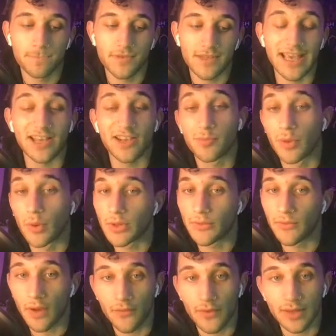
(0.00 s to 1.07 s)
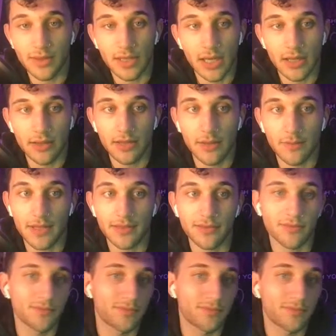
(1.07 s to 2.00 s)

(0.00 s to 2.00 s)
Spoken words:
explosive offense than us. I mean,